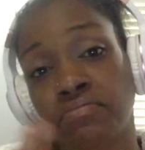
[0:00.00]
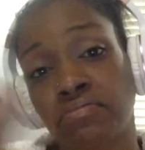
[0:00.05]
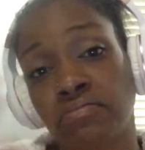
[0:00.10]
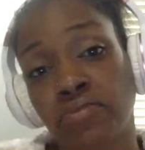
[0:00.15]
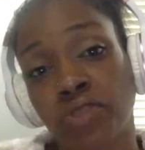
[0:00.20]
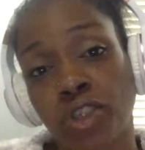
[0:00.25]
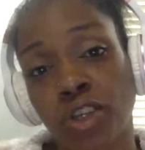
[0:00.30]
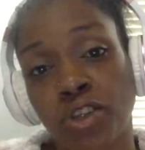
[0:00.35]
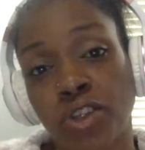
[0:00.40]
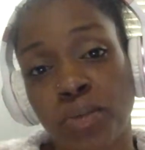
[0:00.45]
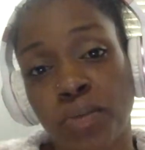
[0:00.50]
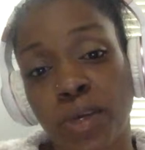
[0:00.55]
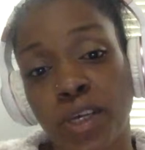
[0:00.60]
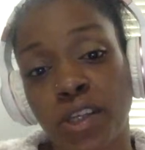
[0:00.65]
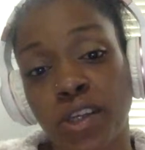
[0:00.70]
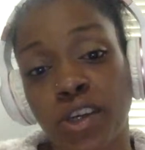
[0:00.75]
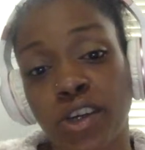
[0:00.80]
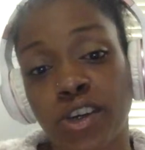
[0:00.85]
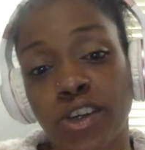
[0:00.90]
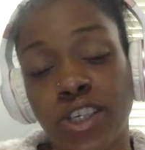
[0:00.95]
It's
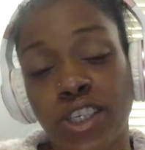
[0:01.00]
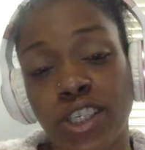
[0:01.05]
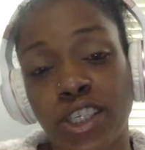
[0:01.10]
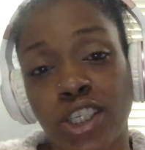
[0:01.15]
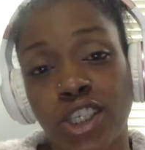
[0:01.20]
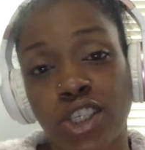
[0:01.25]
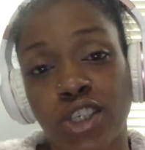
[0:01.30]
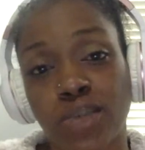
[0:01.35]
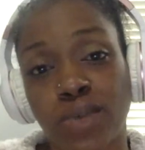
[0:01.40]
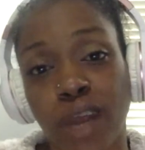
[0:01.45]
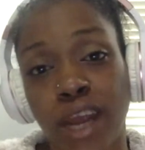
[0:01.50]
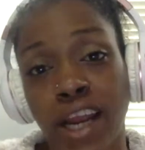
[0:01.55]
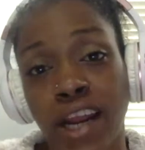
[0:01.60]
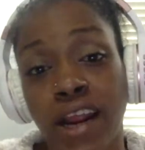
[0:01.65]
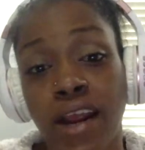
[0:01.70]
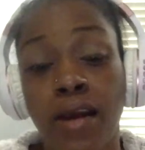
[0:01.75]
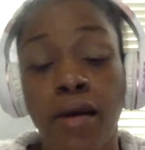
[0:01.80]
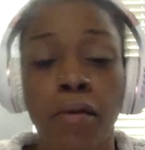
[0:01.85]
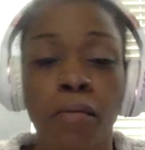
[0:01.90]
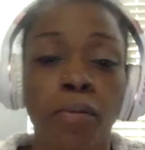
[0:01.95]
ultimately your decision, right?
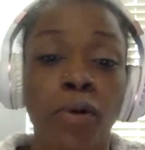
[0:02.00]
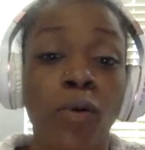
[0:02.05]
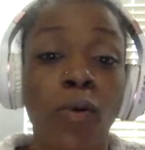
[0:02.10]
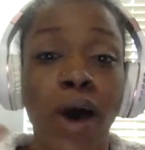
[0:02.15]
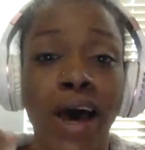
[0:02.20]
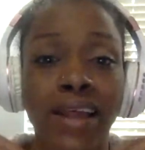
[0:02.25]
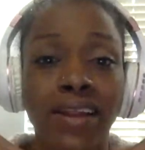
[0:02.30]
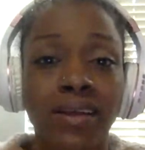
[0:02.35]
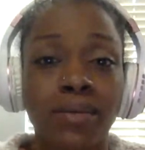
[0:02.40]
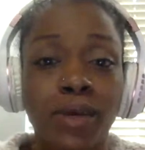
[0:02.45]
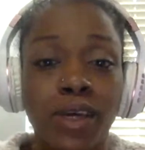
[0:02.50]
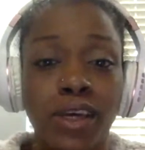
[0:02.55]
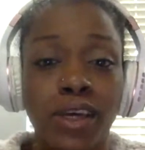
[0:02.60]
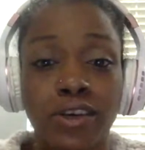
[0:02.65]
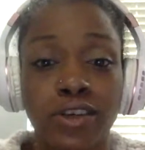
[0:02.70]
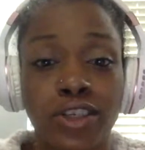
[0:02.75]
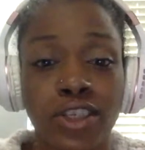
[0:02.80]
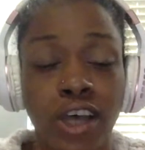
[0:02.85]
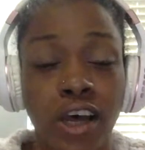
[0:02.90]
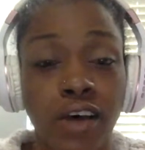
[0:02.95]
But why limit
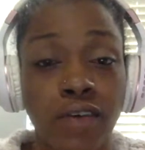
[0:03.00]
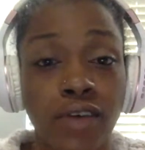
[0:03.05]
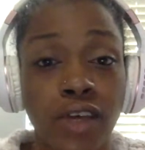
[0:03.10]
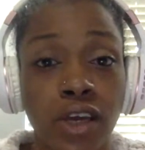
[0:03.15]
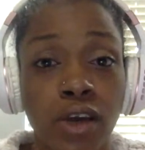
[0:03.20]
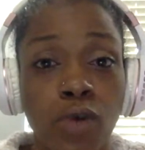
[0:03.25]
yourself?